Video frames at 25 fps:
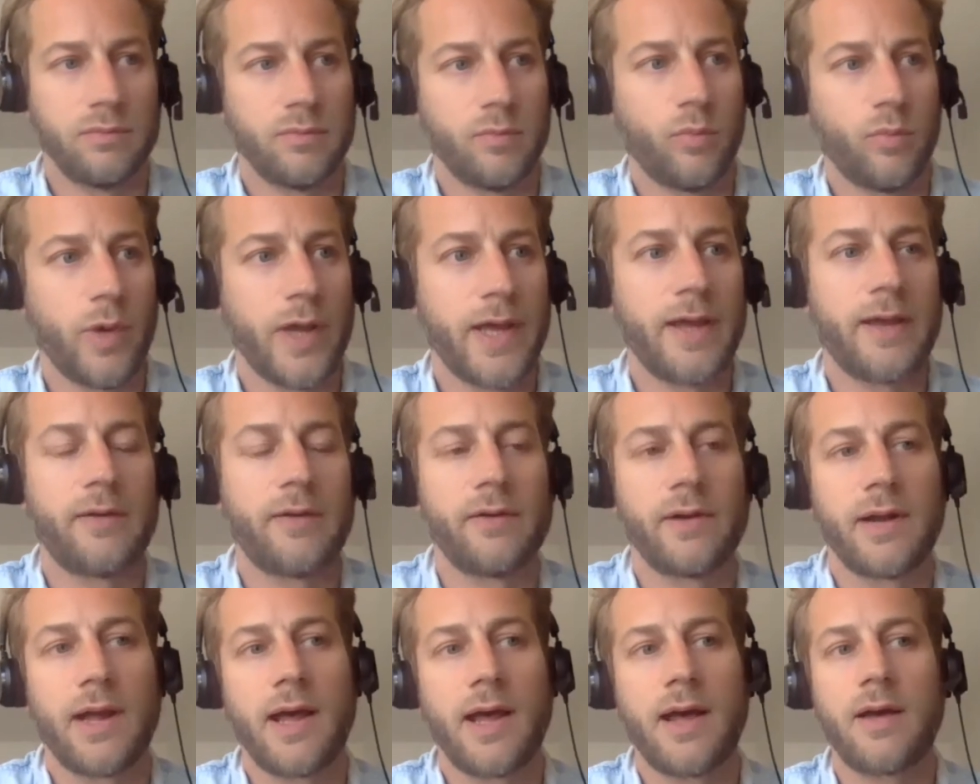you know,
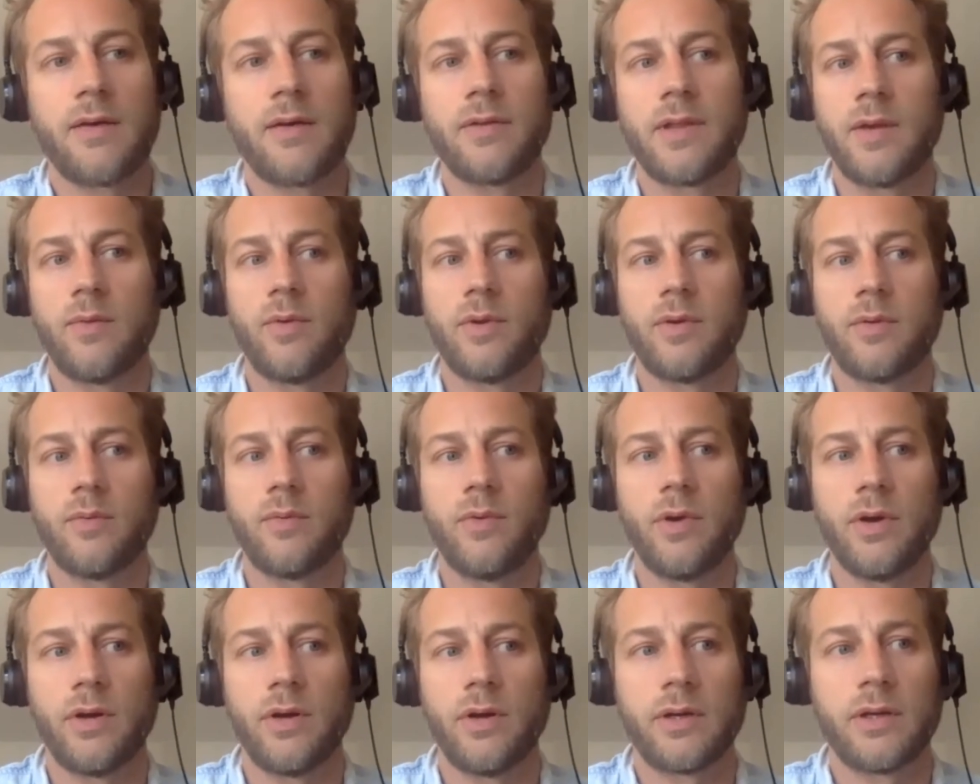where and how they want
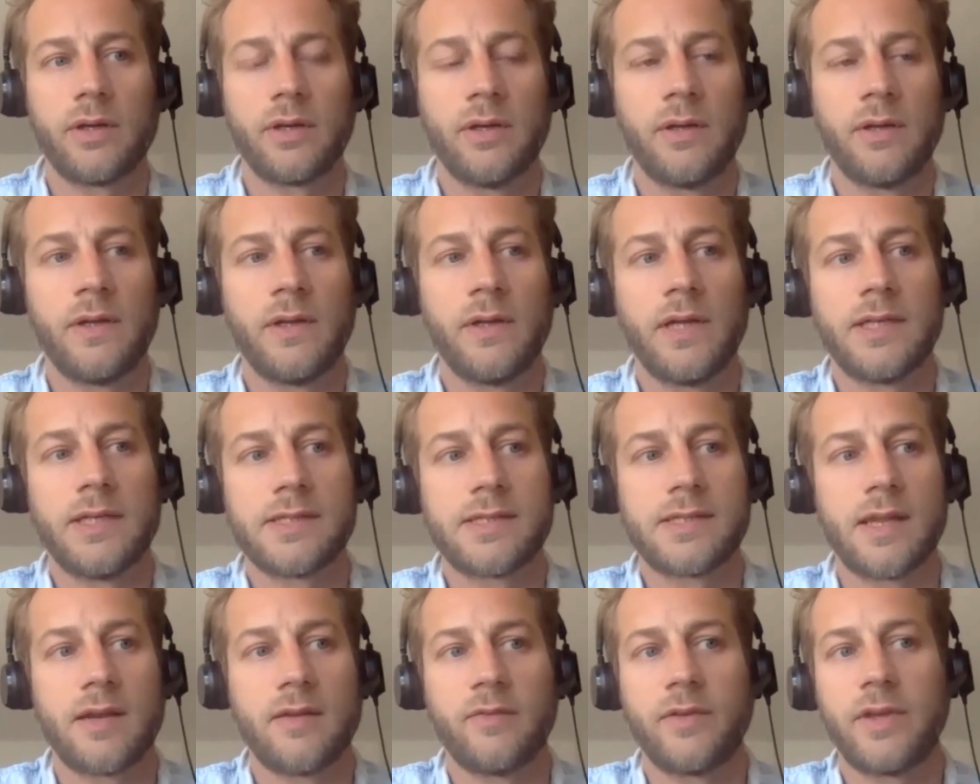to work,
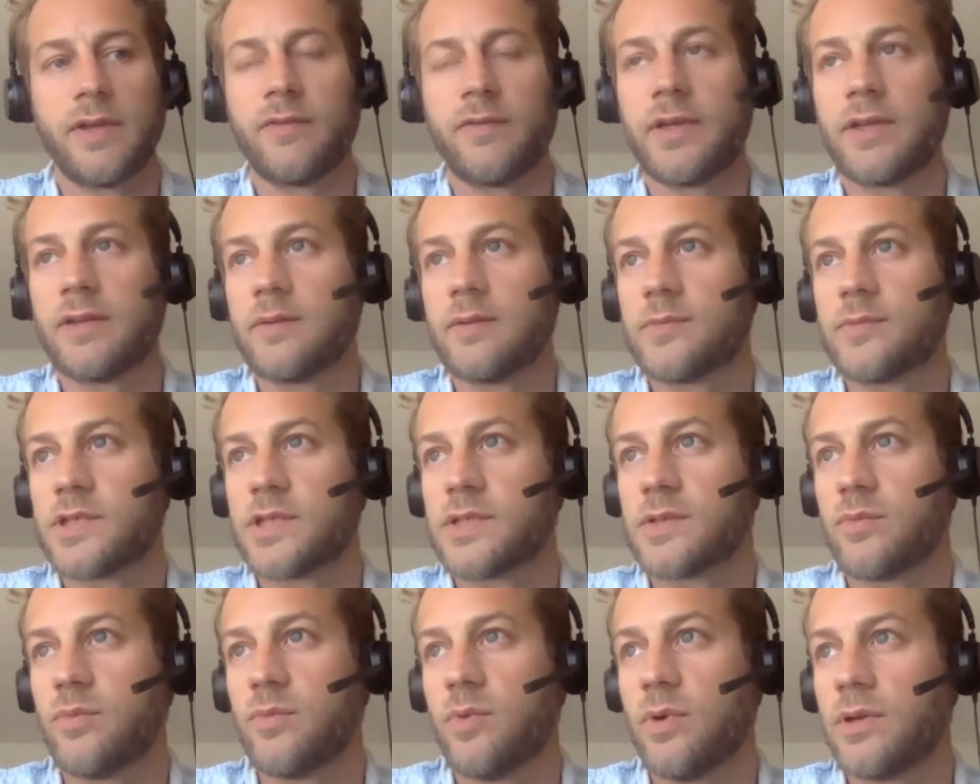instead of giving them
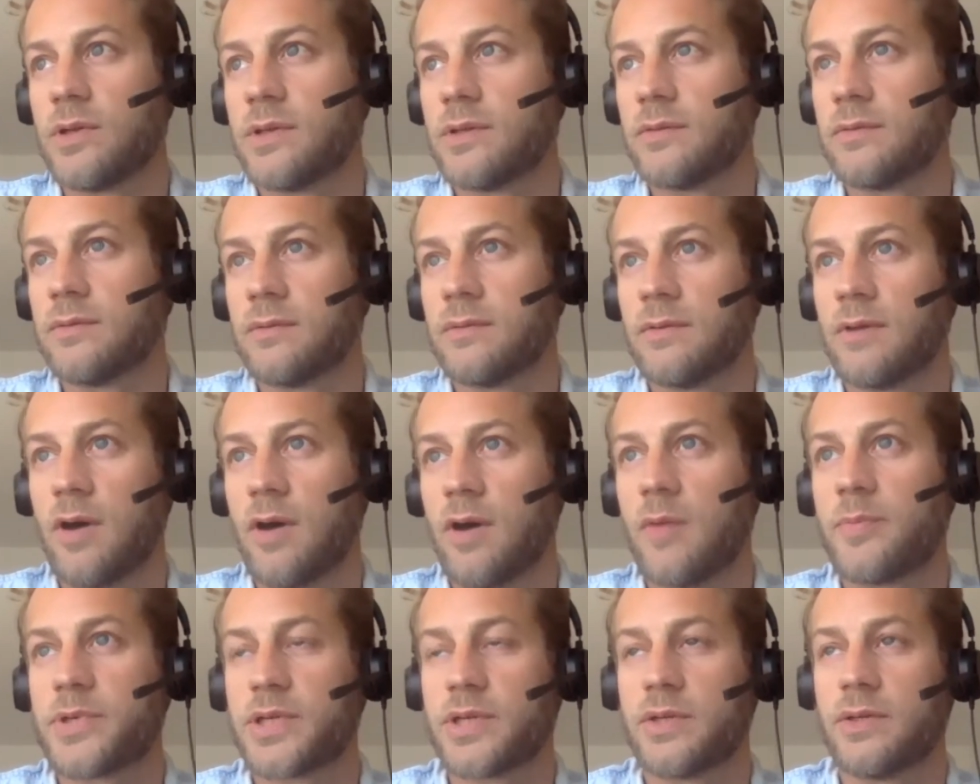just one
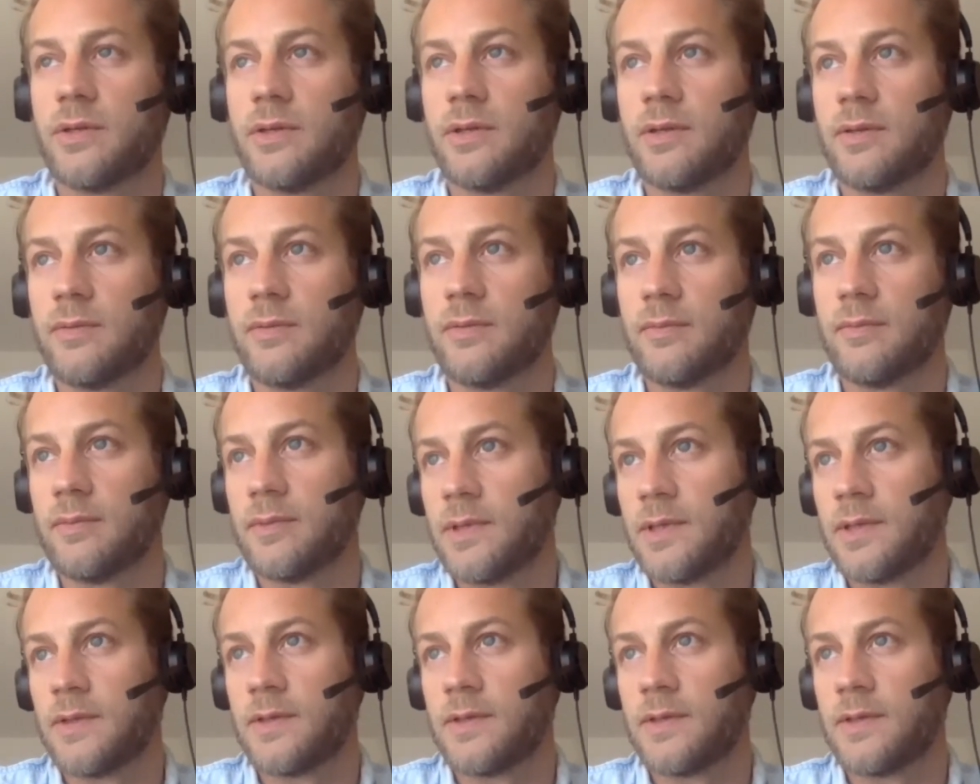option and